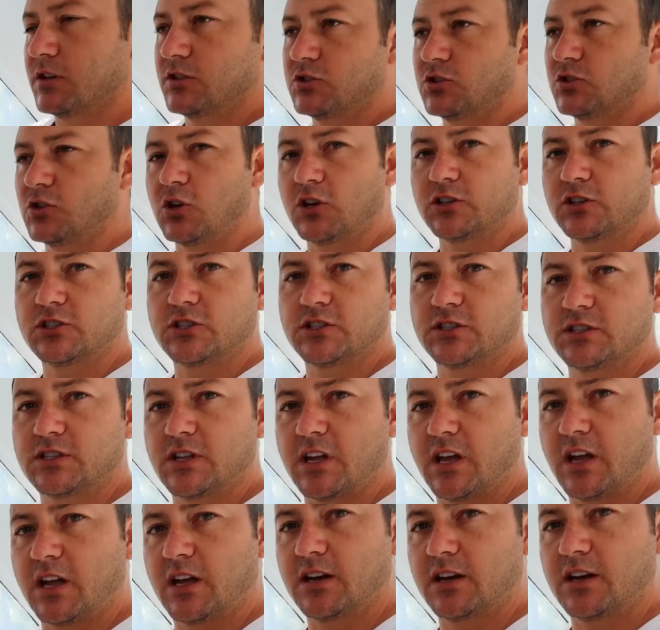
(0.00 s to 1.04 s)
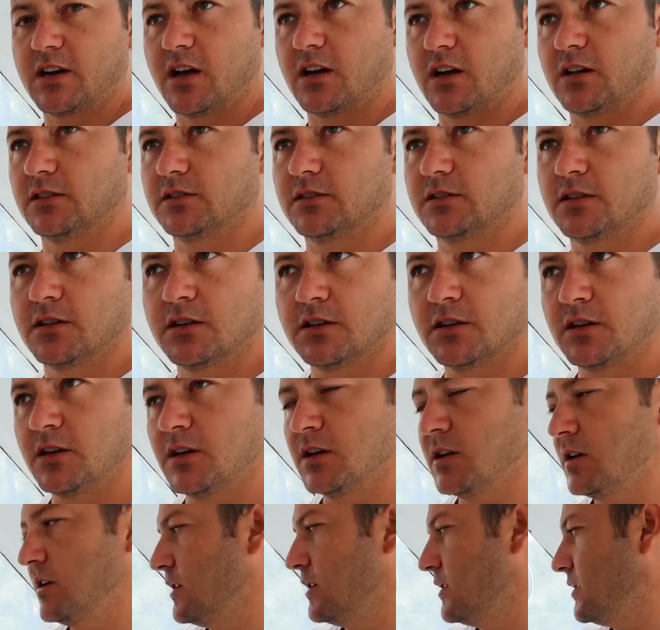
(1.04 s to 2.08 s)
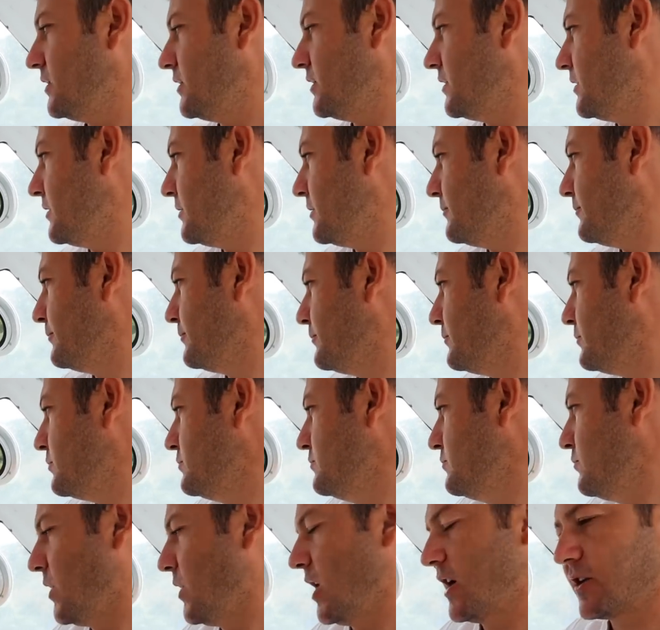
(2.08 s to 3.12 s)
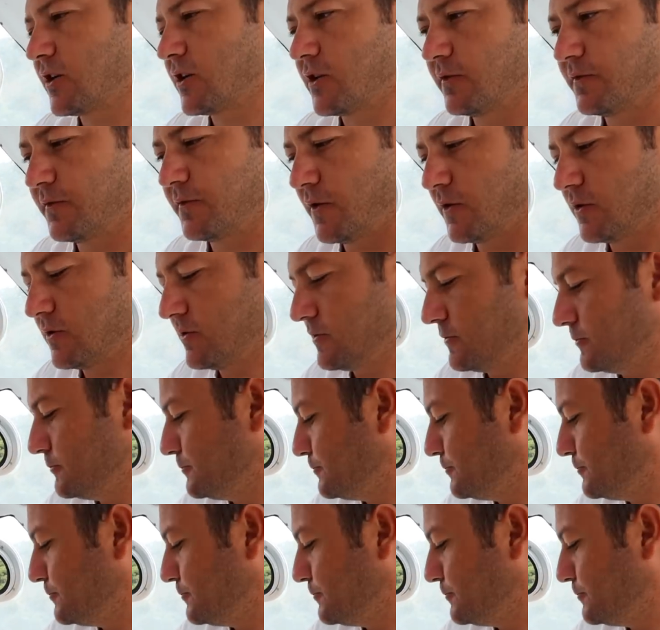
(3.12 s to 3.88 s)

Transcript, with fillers: It's not just a handheld microphone.